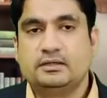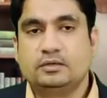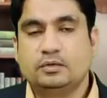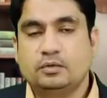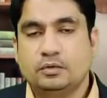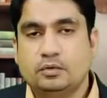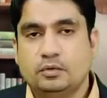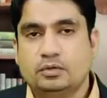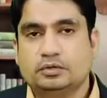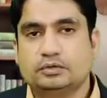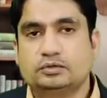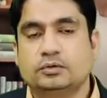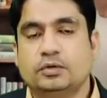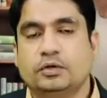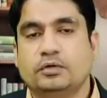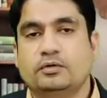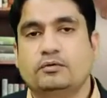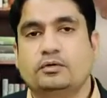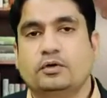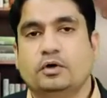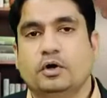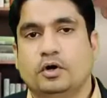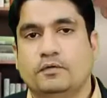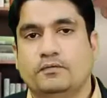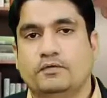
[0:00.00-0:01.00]
course
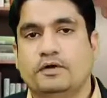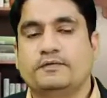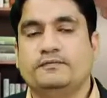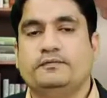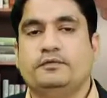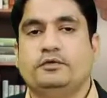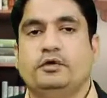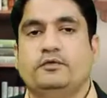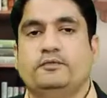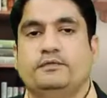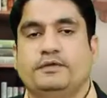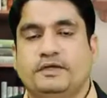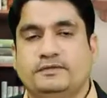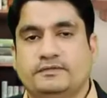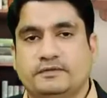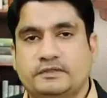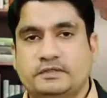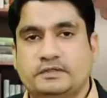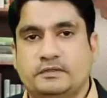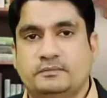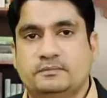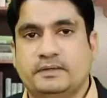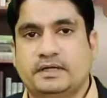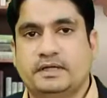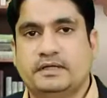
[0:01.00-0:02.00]
on overview of
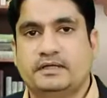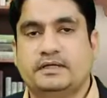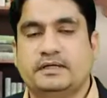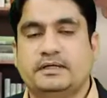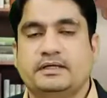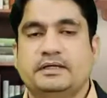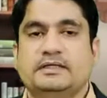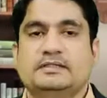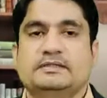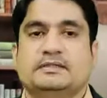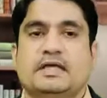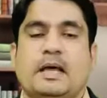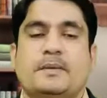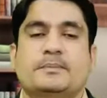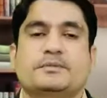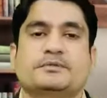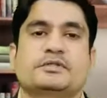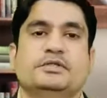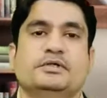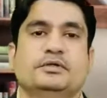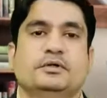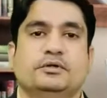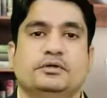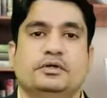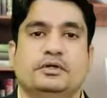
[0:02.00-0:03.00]
investment banking is
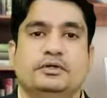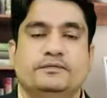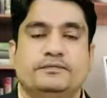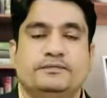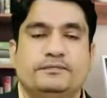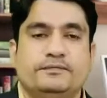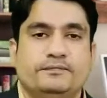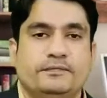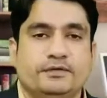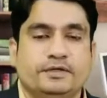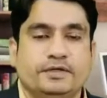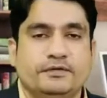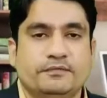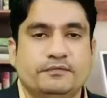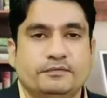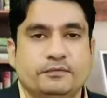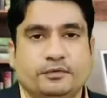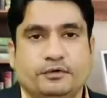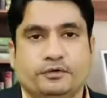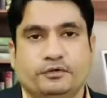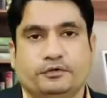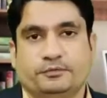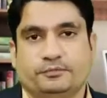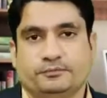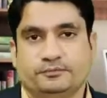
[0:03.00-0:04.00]
absolutely free
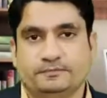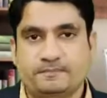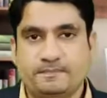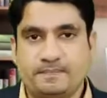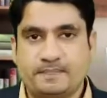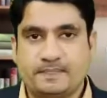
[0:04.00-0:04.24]
for you.